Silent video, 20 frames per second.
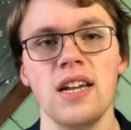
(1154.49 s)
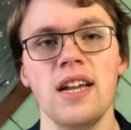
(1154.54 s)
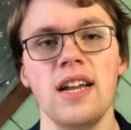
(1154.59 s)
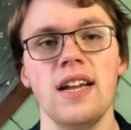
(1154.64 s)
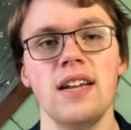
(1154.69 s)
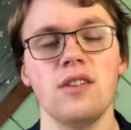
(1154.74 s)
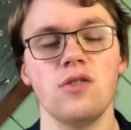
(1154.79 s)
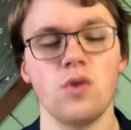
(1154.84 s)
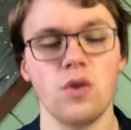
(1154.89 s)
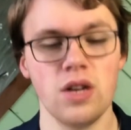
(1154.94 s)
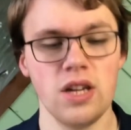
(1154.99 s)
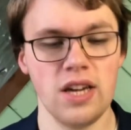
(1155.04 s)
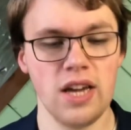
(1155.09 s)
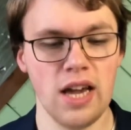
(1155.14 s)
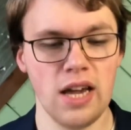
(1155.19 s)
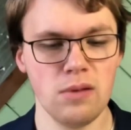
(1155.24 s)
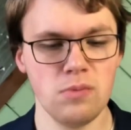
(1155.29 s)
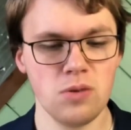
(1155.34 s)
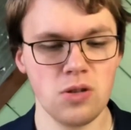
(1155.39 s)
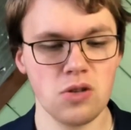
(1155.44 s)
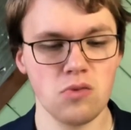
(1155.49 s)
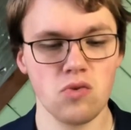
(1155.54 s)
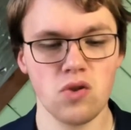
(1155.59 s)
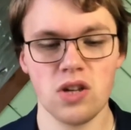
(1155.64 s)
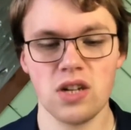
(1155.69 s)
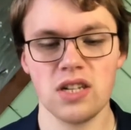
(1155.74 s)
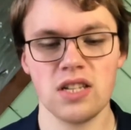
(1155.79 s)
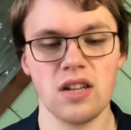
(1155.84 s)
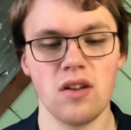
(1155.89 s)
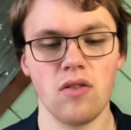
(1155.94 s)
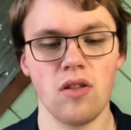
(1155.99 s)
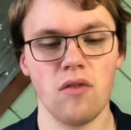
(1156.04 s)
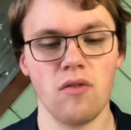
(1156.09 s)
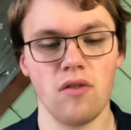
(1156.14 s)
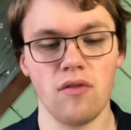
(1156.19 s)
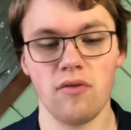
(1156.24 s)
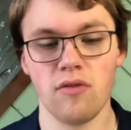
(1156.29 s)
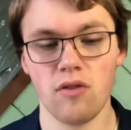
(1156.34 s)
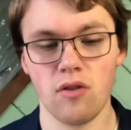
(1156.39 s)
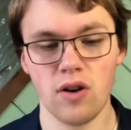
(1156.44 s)
in 20 games. So really good stuff there for
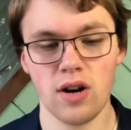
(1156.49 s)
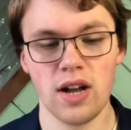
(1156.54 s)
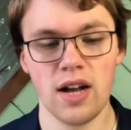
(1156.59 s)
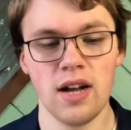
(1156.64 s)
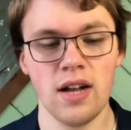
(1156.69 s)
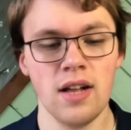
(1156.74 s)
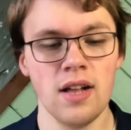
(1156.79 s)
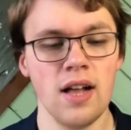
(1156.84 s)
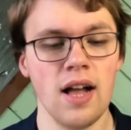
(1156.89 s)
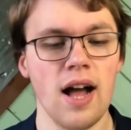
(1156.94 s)
Florida.